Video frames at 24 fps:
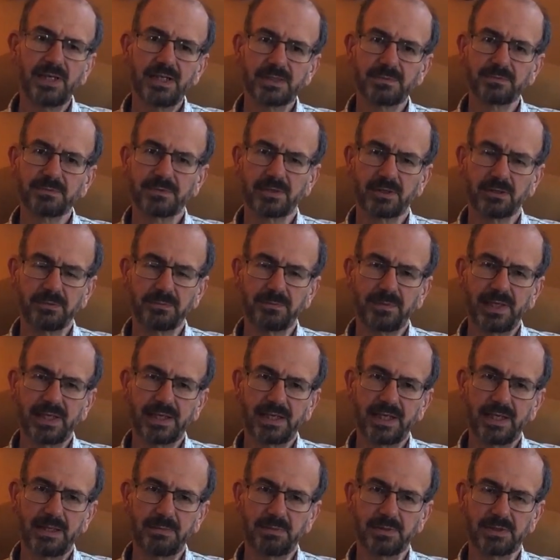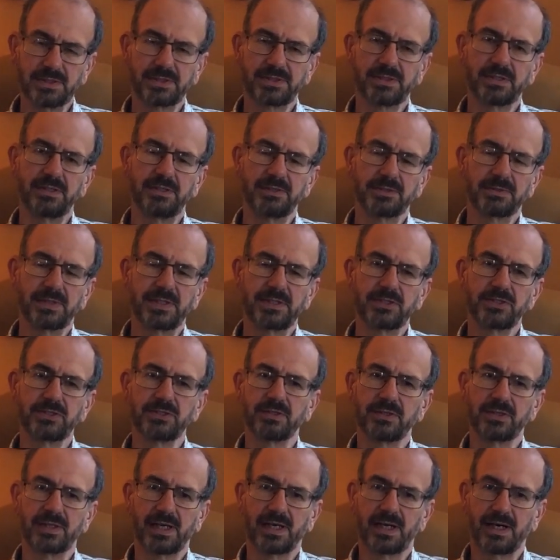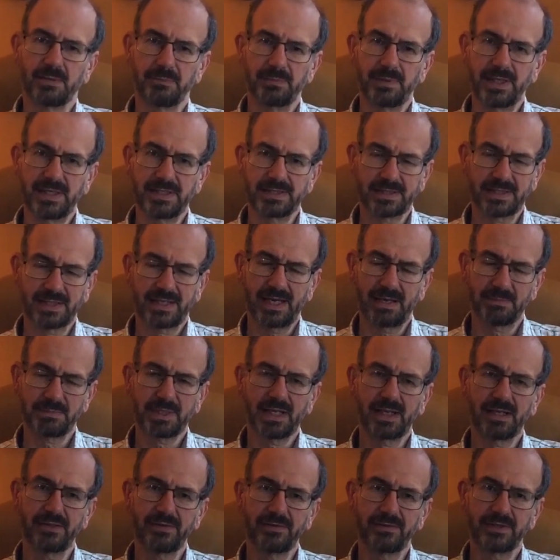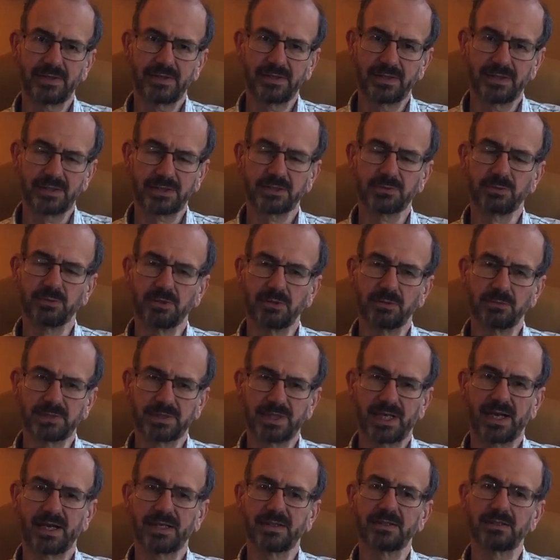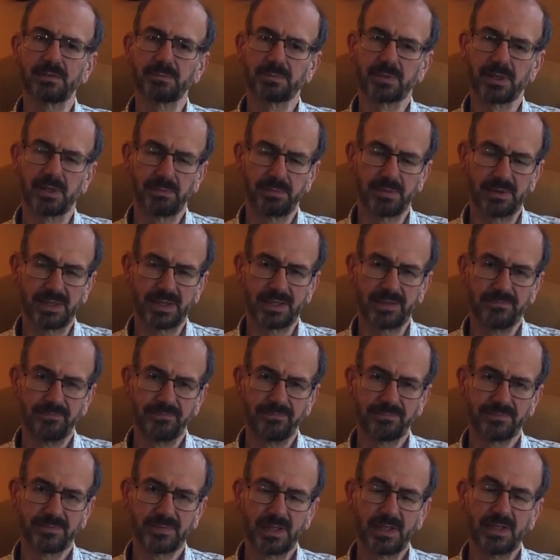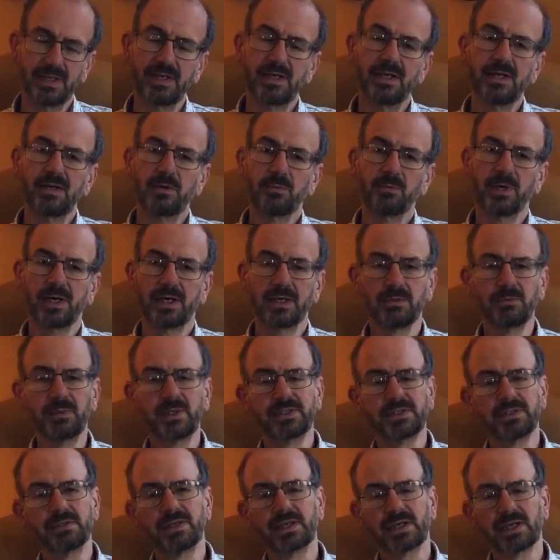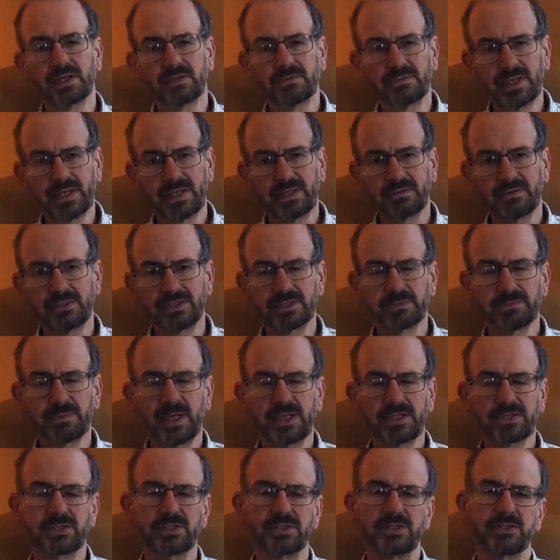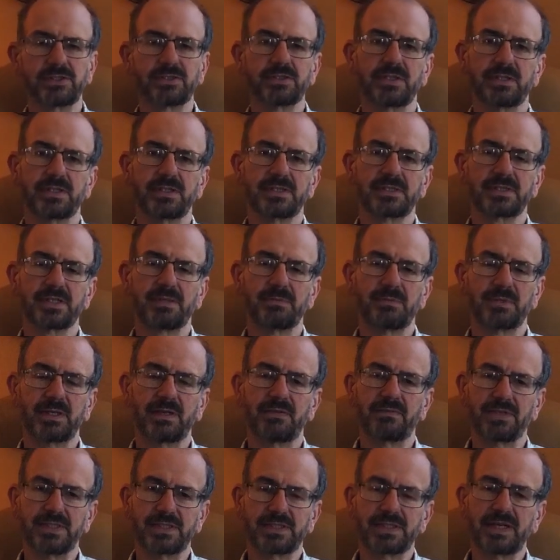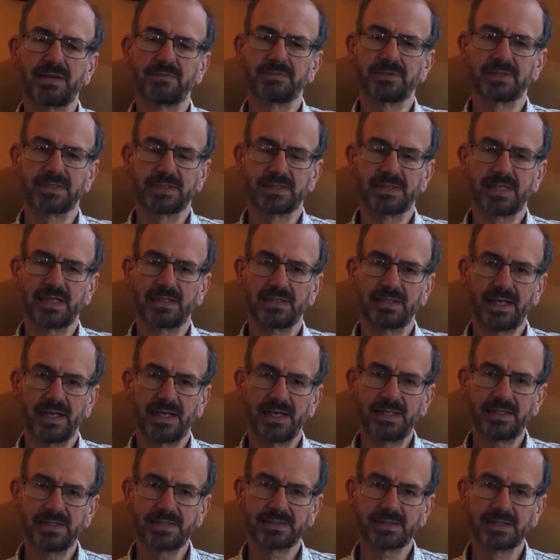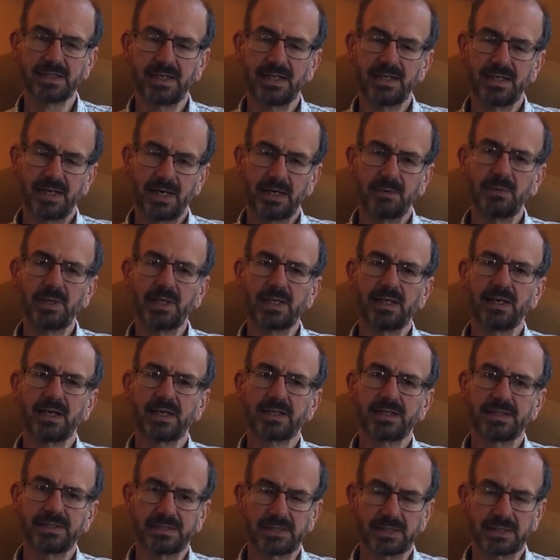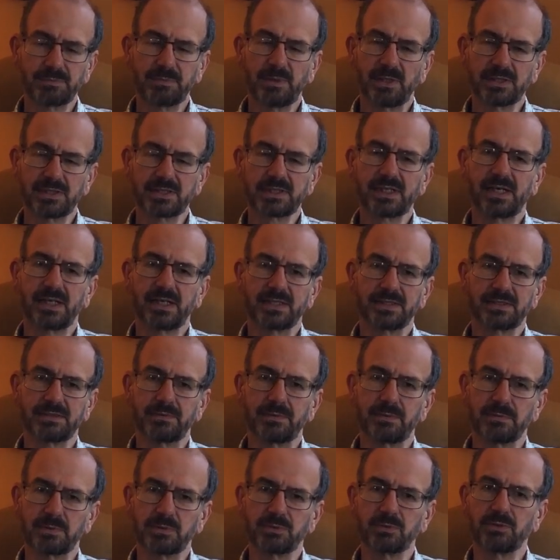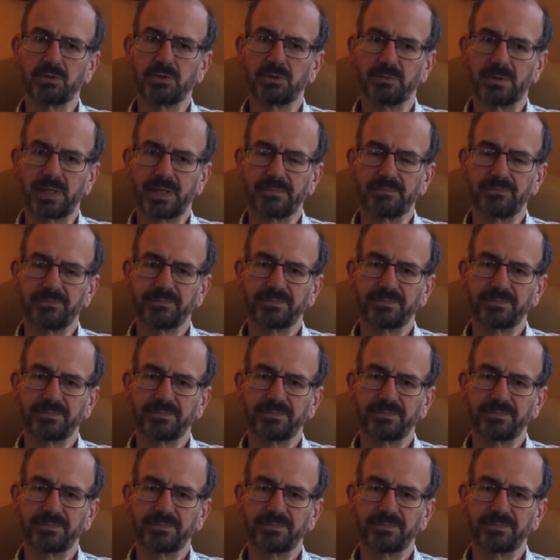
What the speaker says: as good beekeepers do to ensure that our bees are kept healthy and that swarms are handled properly? Well, we're doing our regular inspections during the summer every 7 to 10 days, and we're likely to spot signs of them swarming.